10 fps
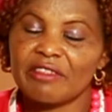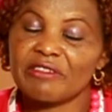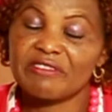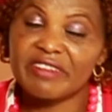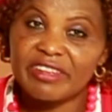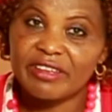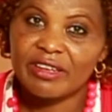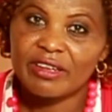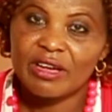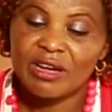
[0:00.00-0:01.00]
Three,
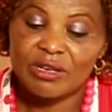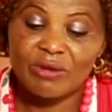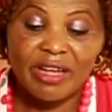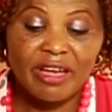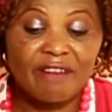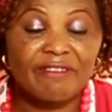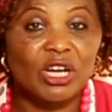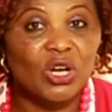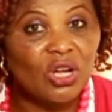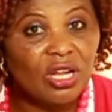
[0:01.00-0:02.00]
do I have
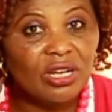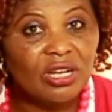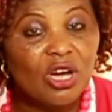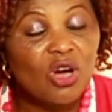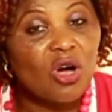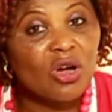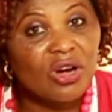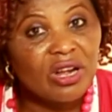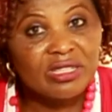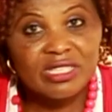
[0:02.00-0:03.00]
a goal or
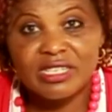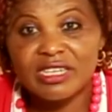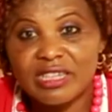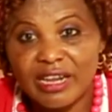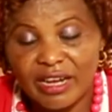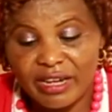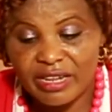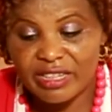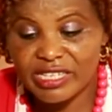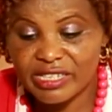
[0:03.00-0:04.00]
goals in
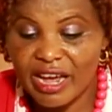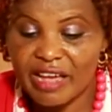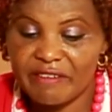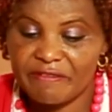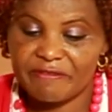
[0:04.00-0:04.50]
this life?